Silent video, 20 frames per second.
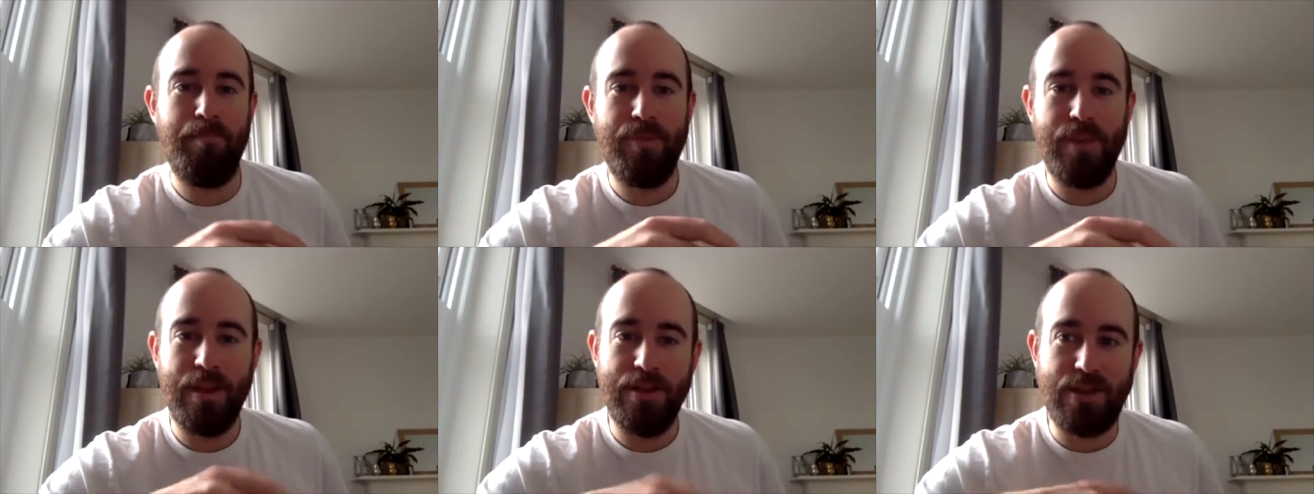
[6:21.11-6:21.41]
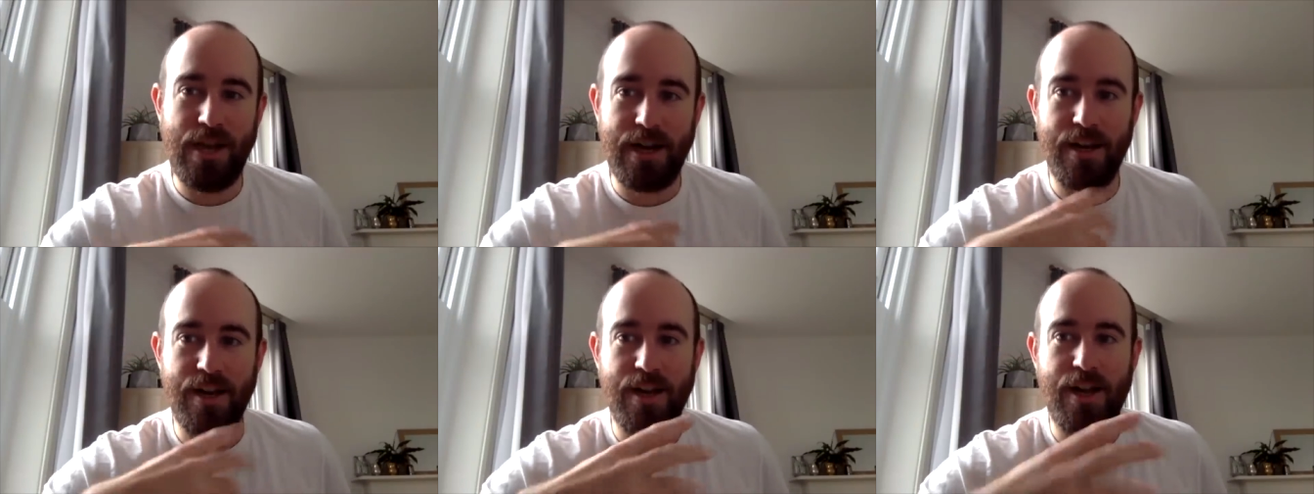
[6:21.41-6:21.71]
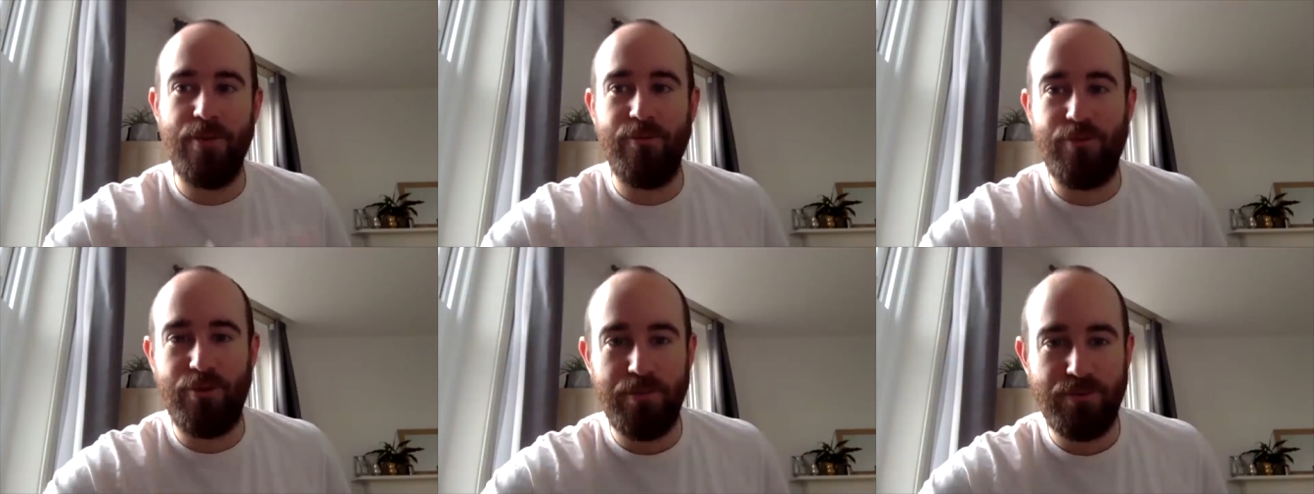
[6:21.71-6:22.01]
is that going to
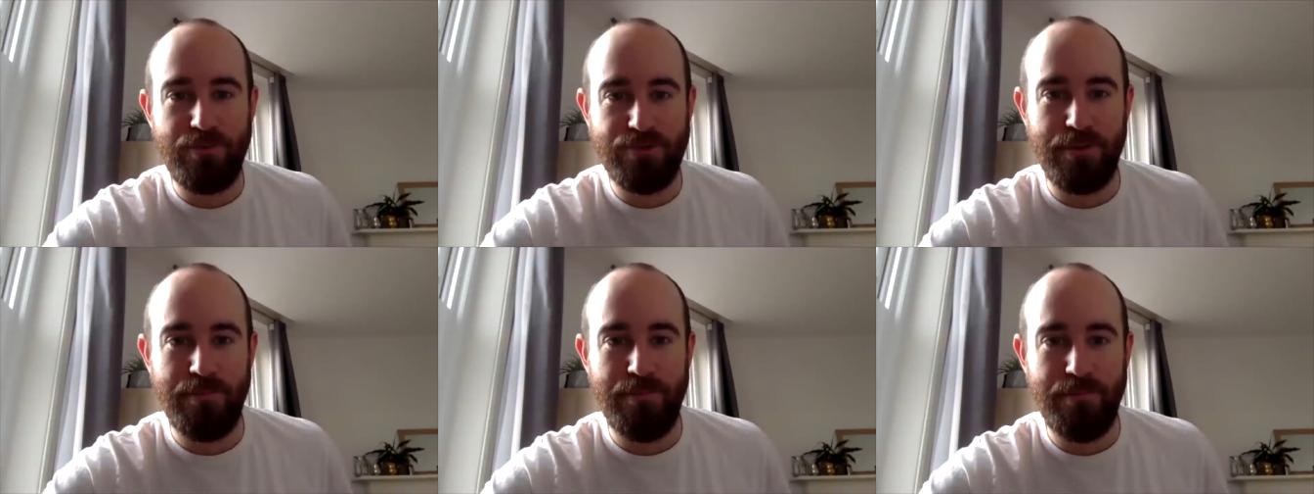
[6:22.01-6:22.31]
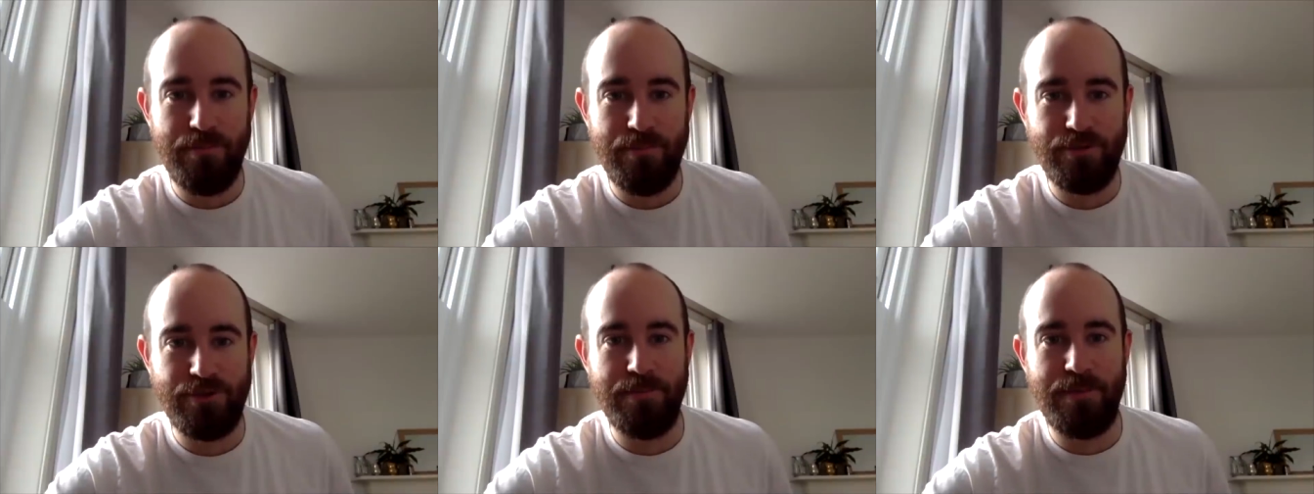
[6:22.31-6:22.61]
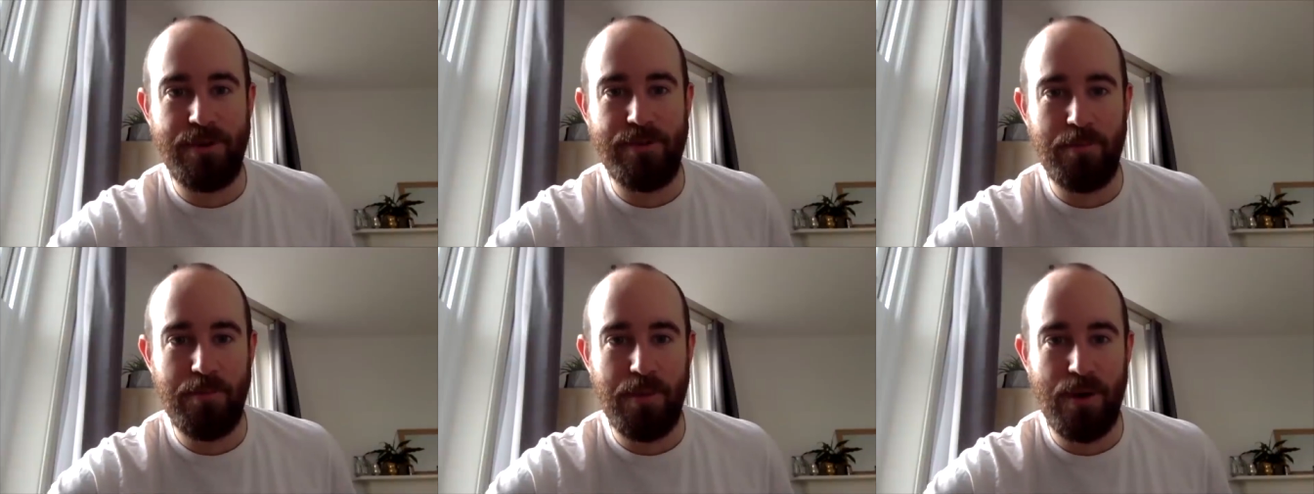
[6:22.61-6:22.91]
come from some, some
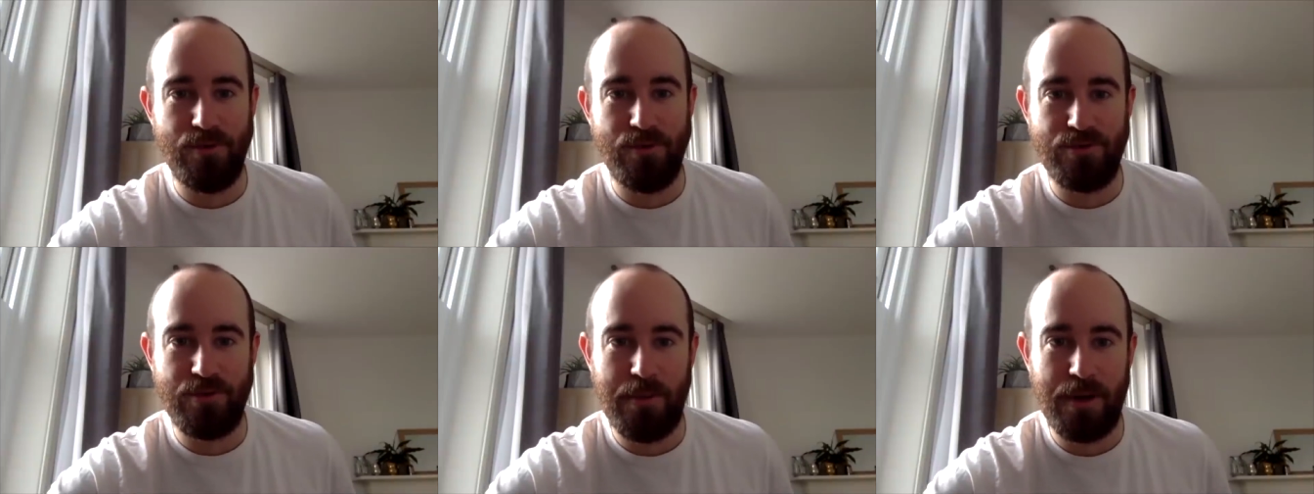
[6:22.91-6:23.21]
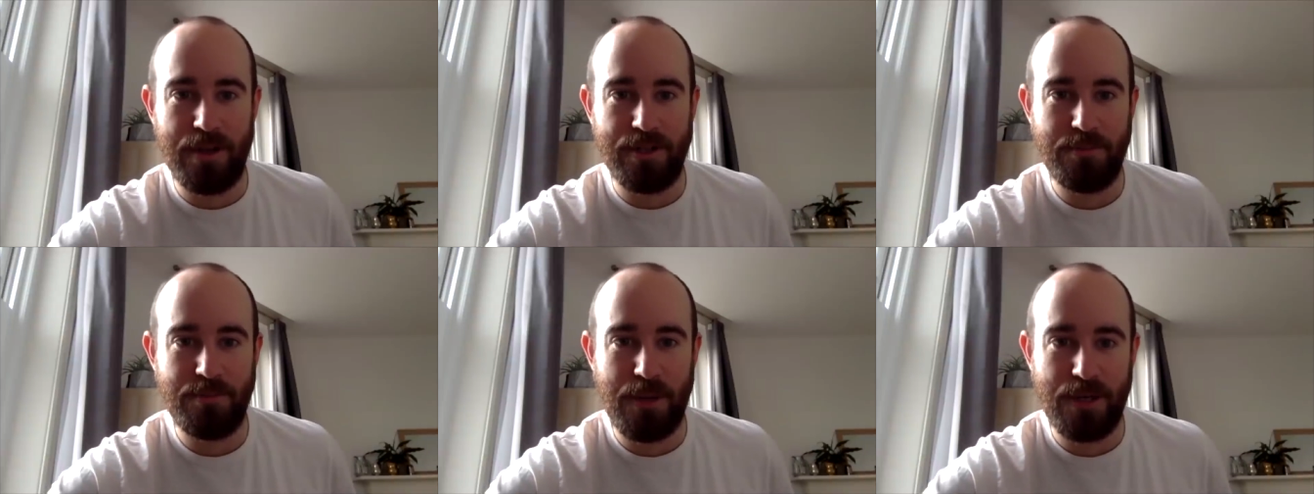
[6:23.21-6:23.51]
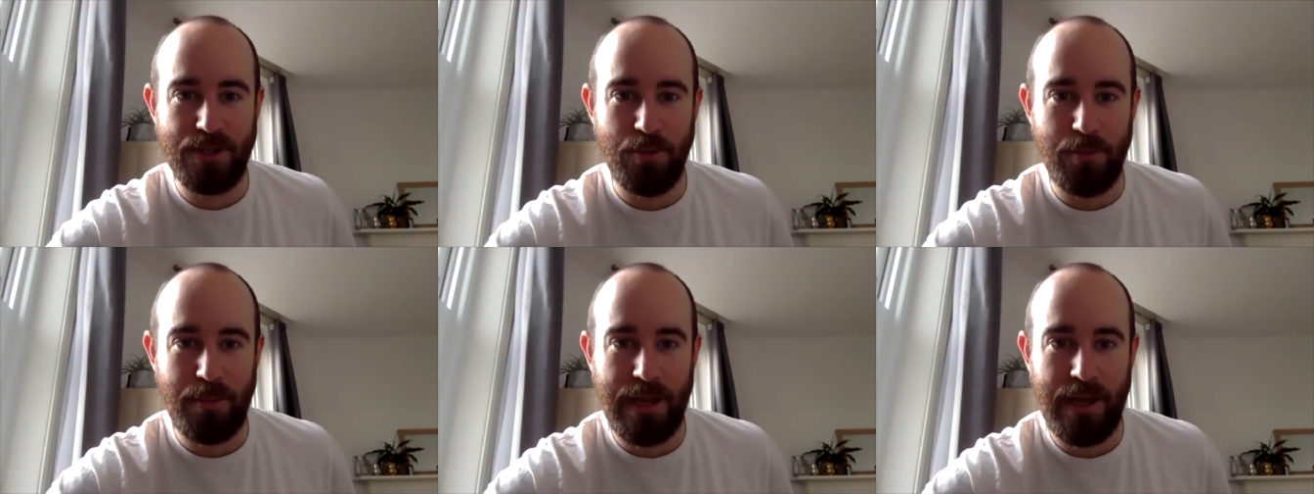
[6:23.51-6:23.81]
different malts from, like,
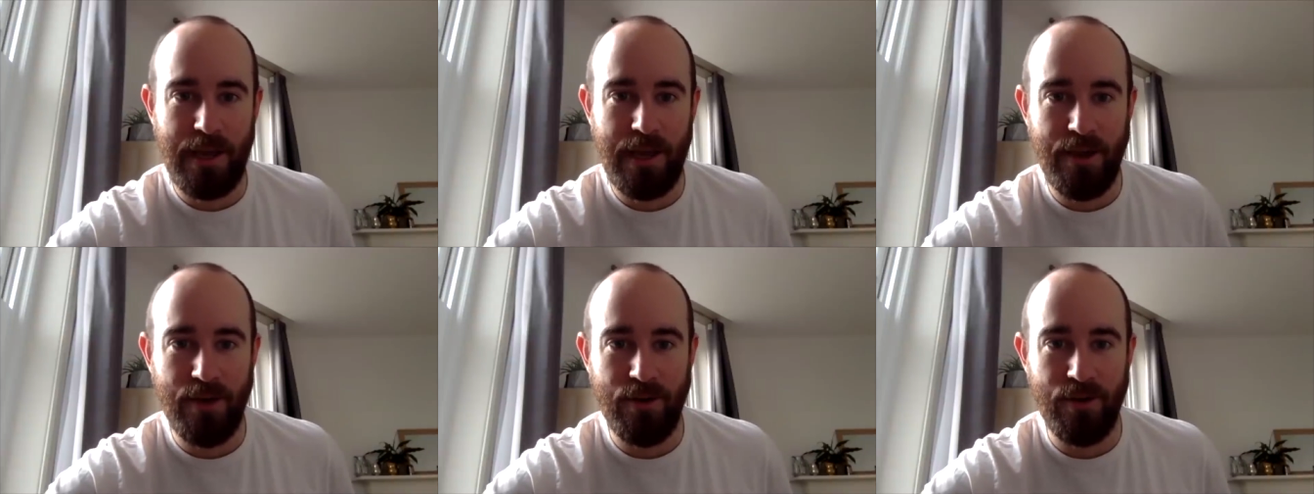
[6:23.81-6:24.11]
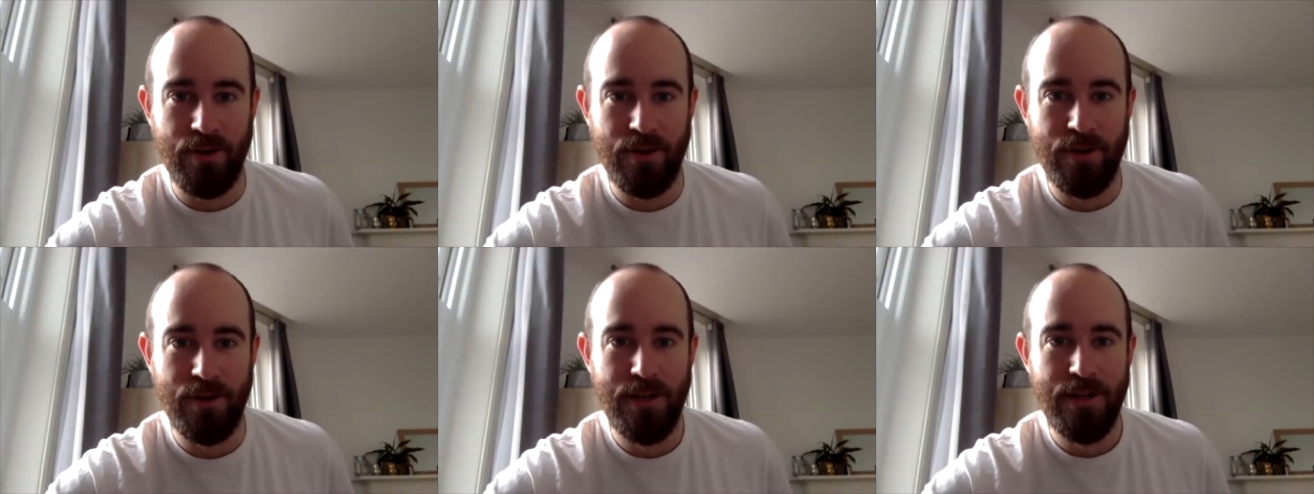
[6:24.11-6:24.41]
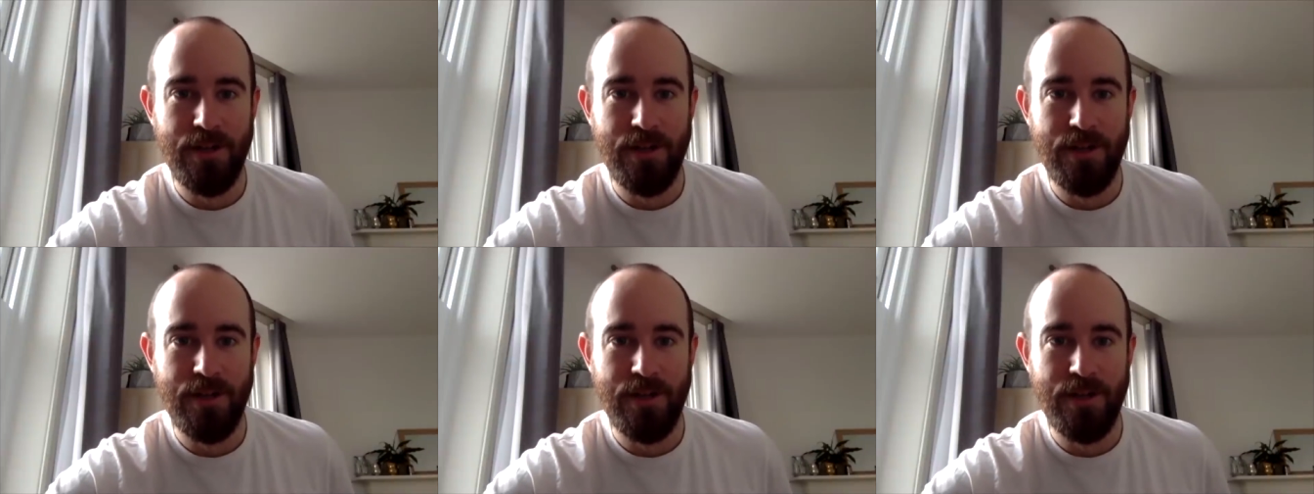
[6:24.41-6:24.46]
Special B or...